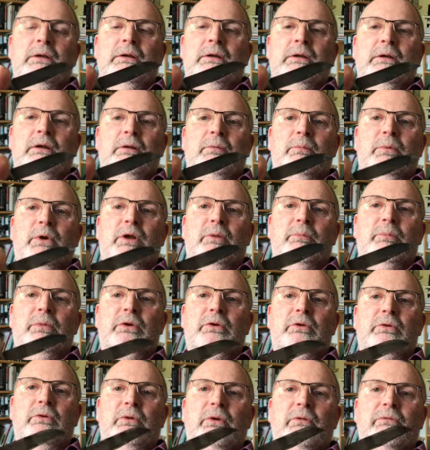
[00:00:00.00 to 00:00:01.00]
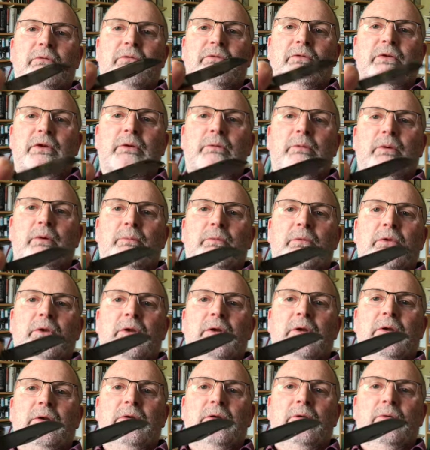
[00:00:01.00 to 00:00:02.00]
in my opinion, you have your finger up
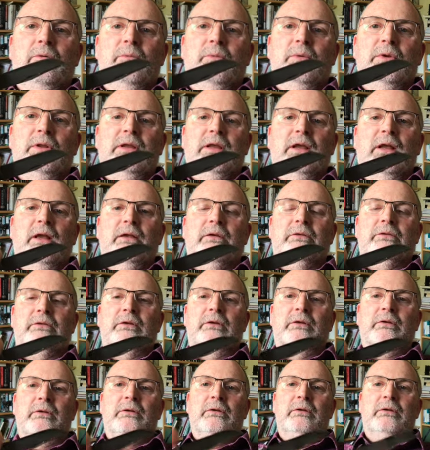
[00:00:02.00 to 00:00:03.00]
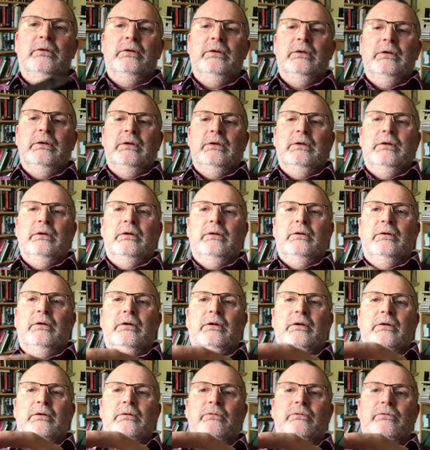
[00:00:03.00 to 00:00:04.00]
there, you're really asking
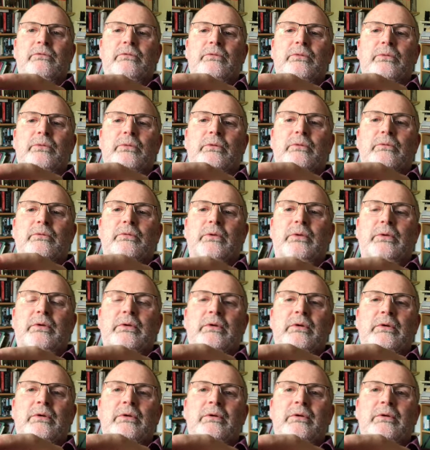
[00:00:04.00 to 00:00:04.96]
uh, for a very